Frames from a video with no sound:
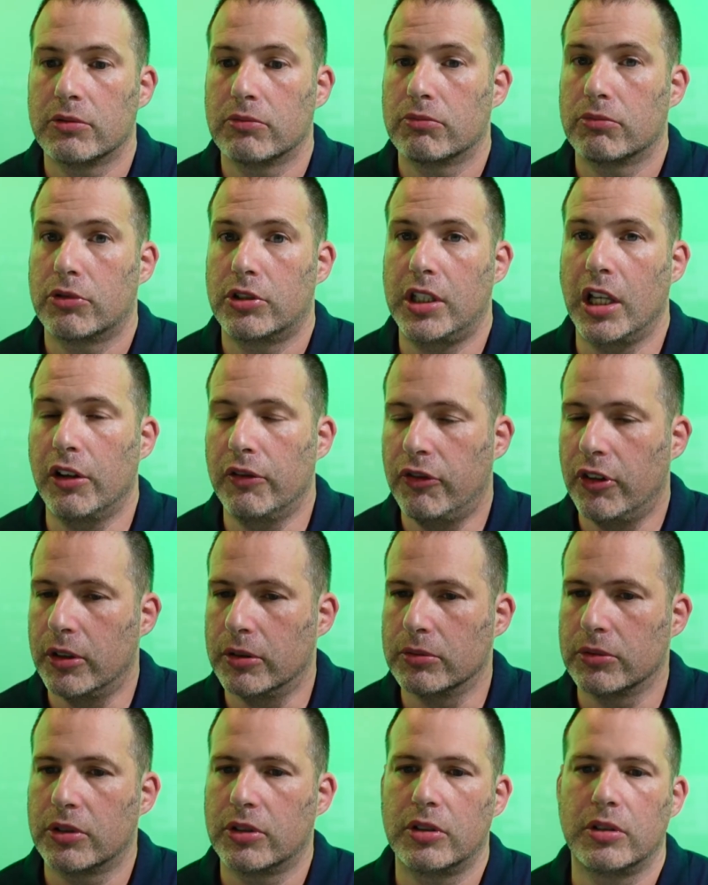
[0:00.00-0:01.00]
cell
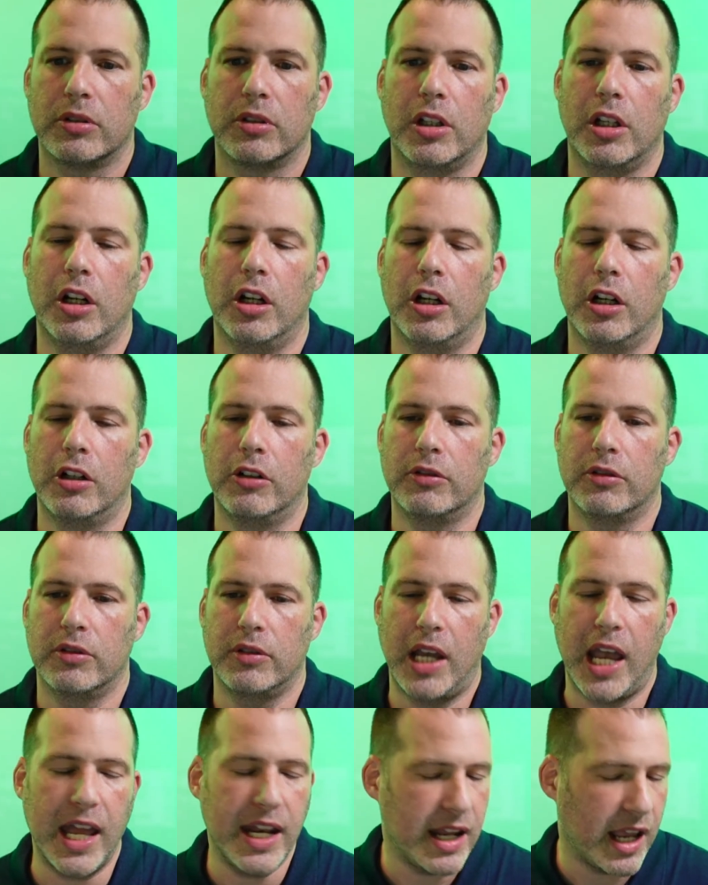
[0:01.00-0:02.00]
phones,
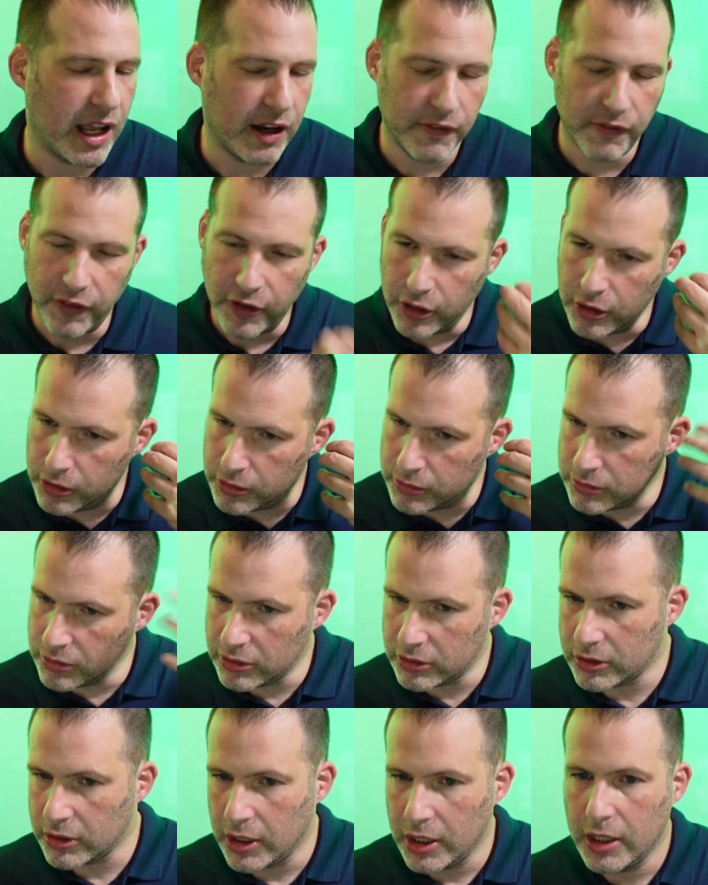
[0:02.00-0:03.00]
and
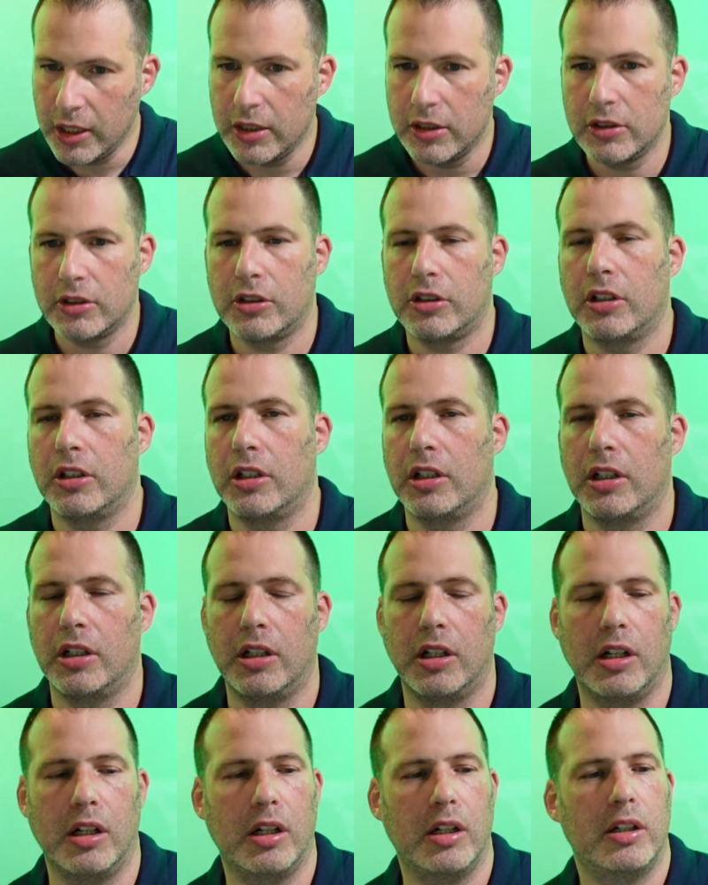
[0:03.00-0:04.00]
headphones
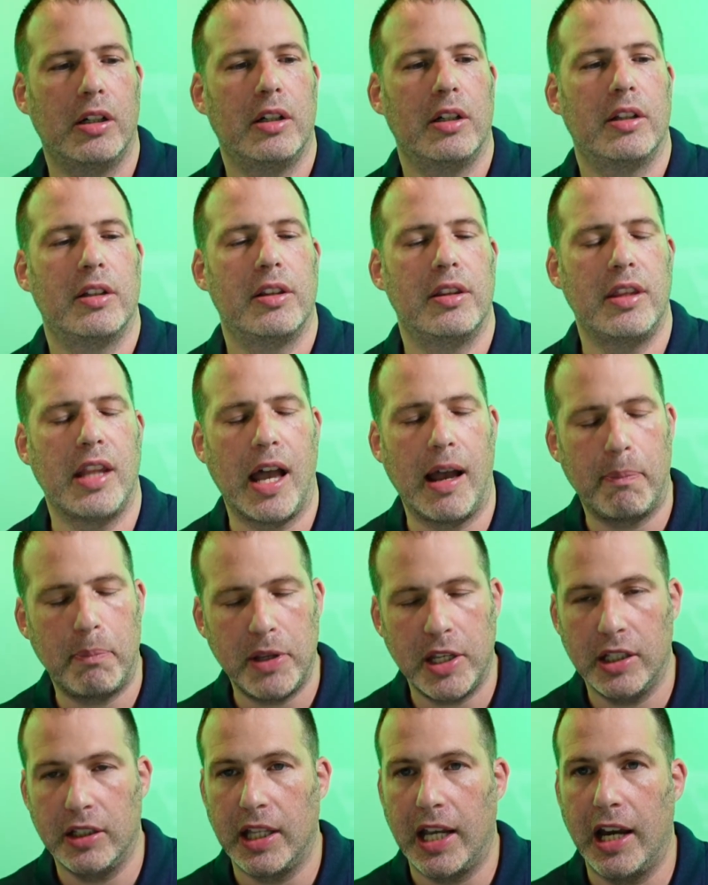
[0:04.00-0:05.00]
to not be
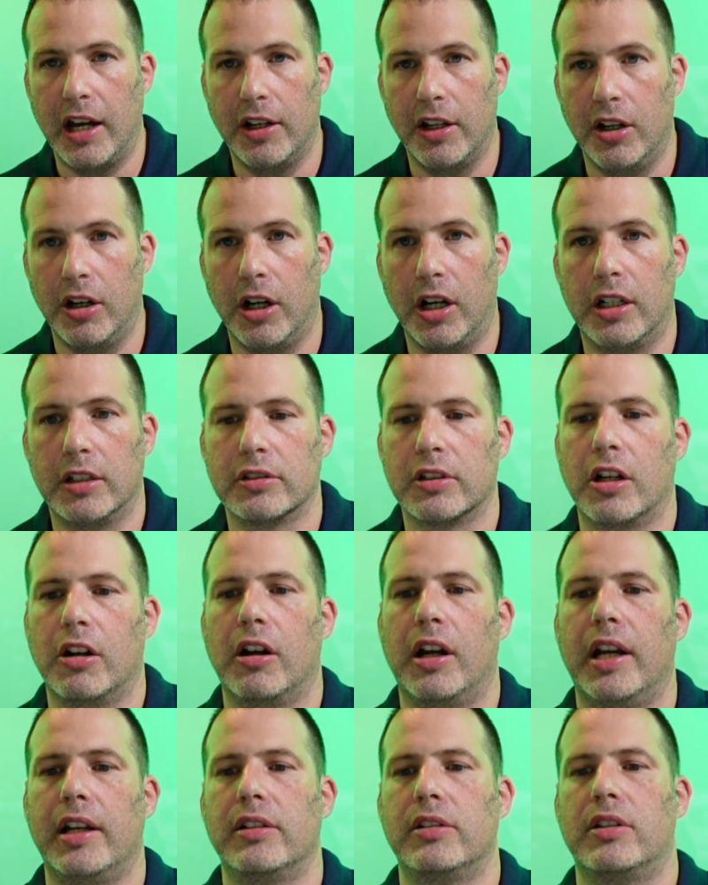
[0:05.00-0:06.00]
allowed at all. All
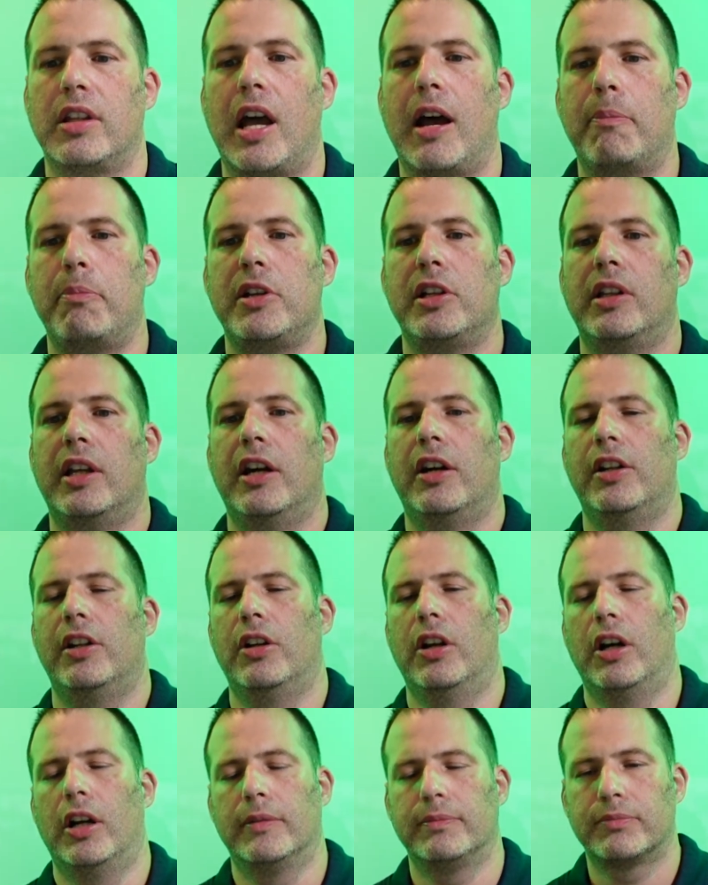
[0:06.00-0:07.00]
right. Not be allowed at
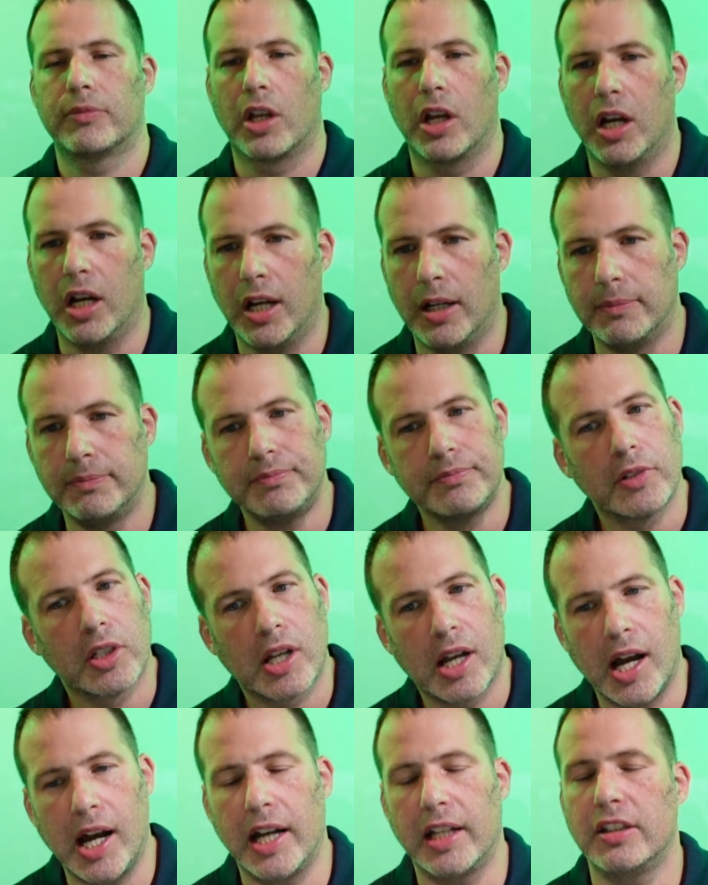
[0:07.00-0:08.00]
all.
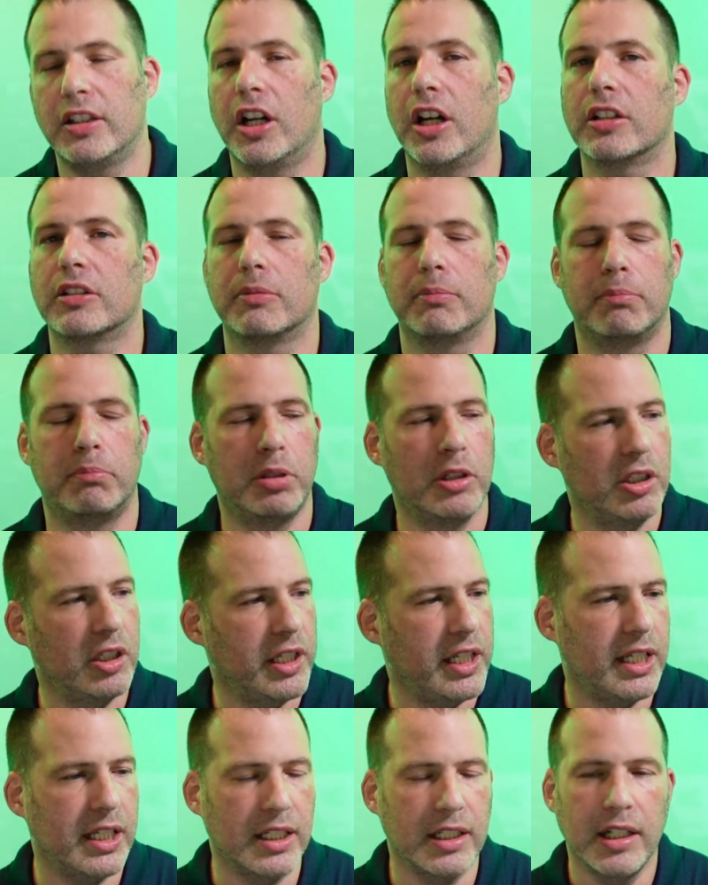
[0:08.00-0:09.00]
Conduct,
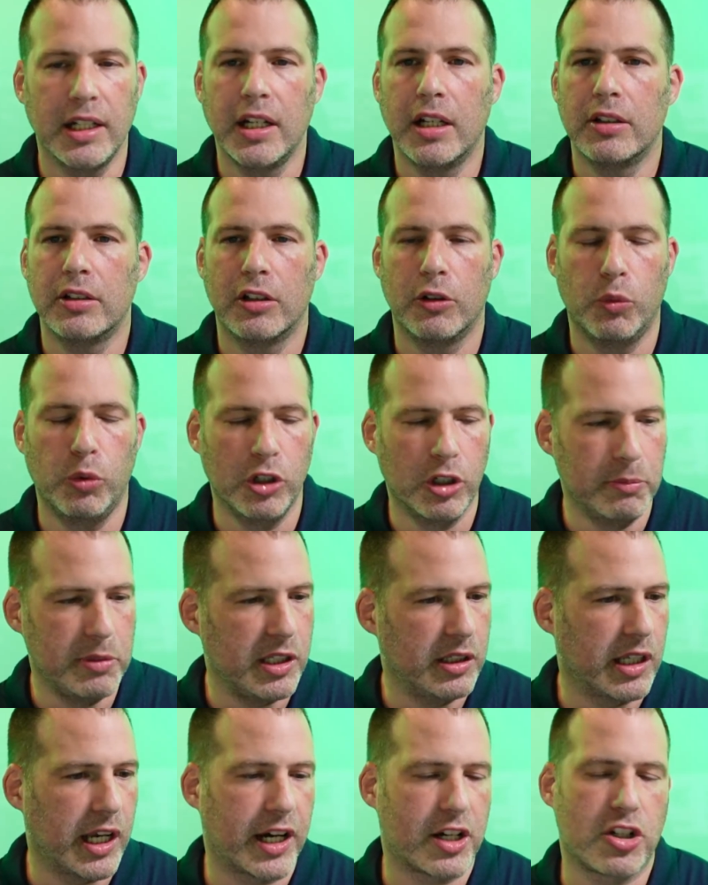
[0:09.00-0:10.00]
bullying. There will be
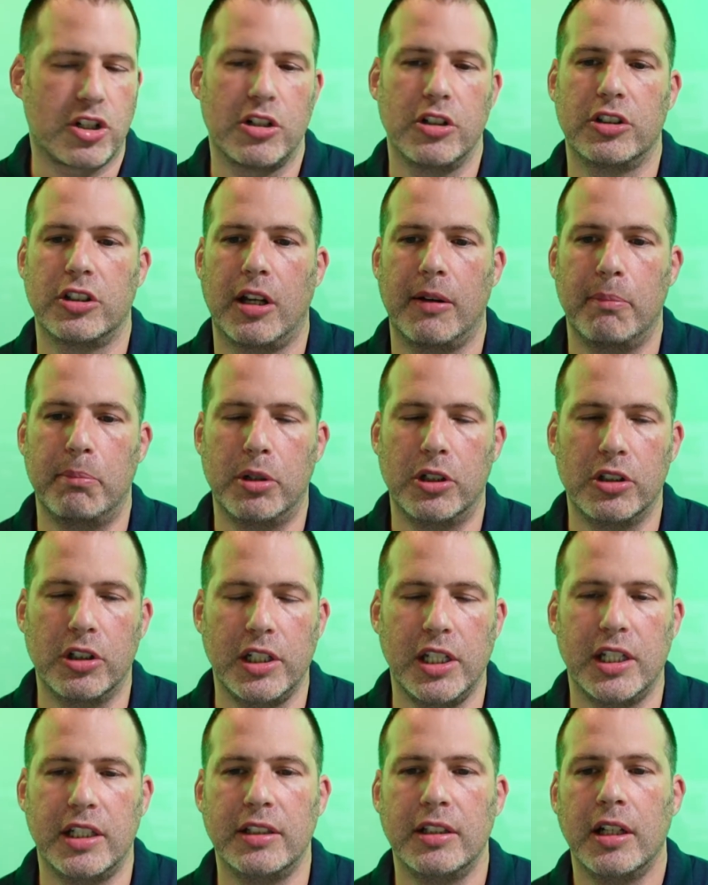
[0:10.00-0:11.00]
lectures on
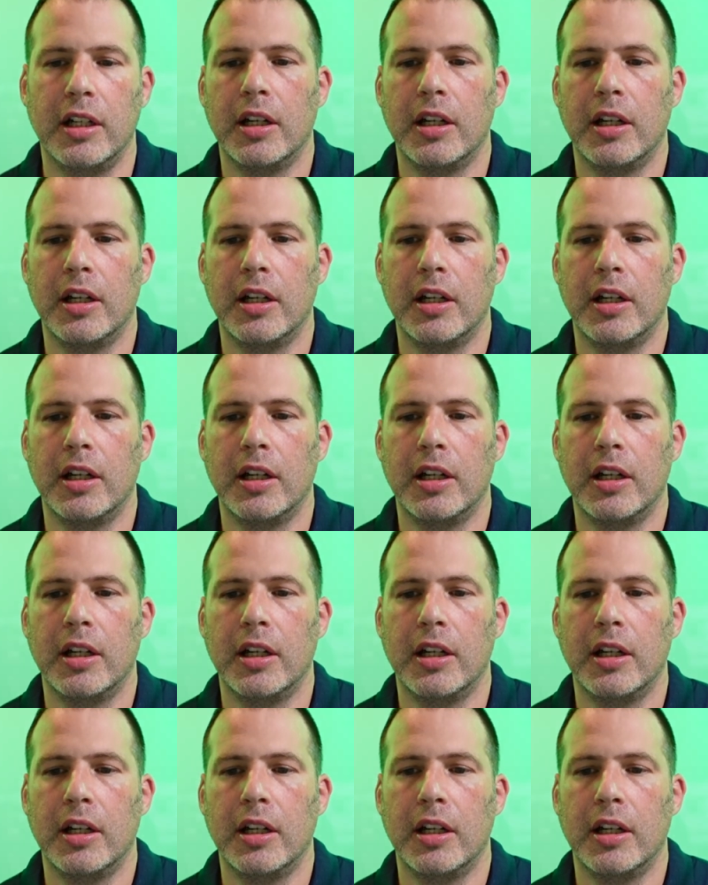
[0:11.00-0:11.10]
bullying.